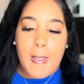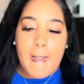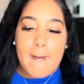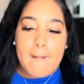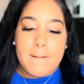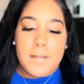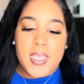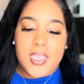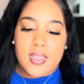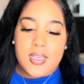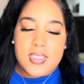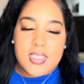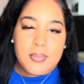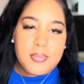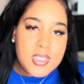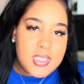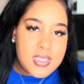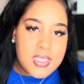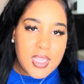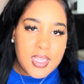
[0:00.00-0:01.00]
because
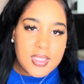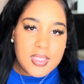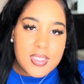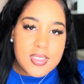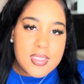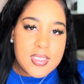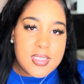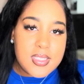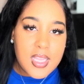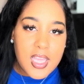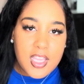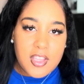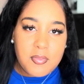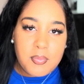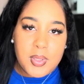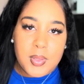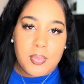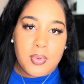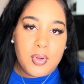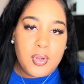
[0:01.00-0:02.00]
I'm just like, this is
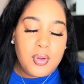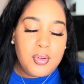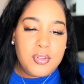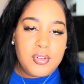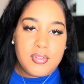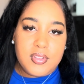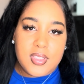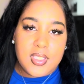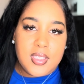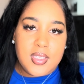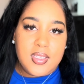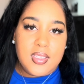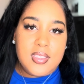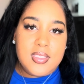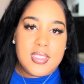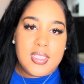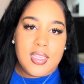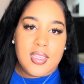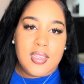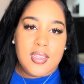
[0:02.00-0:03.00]
life. People go through
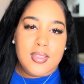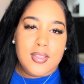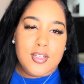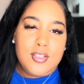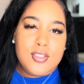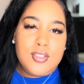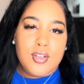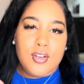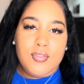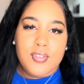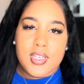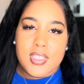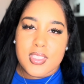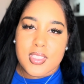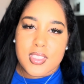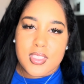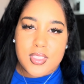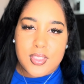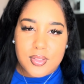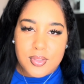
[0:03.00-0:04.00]
things and there's no
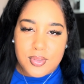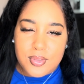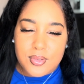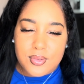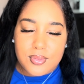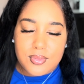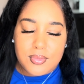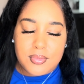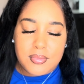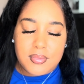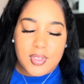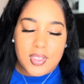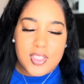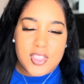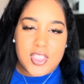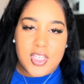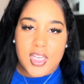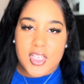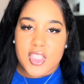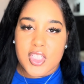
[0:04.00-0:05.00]
reason to
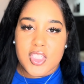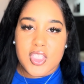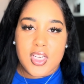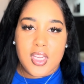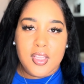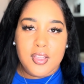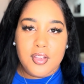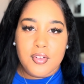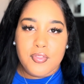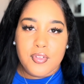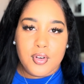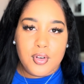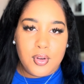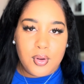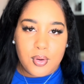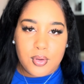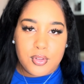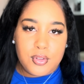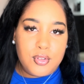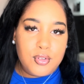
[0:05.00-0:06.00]
judge each other for
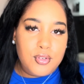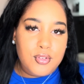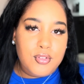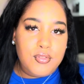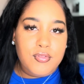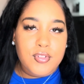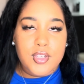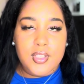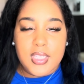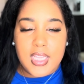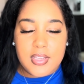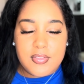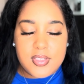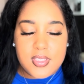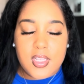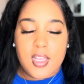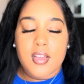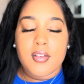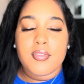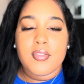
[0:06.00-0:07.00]
going through real life
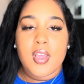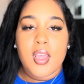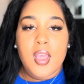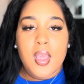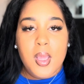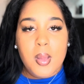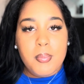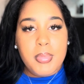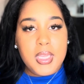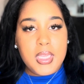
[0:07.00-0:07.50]
stuff. But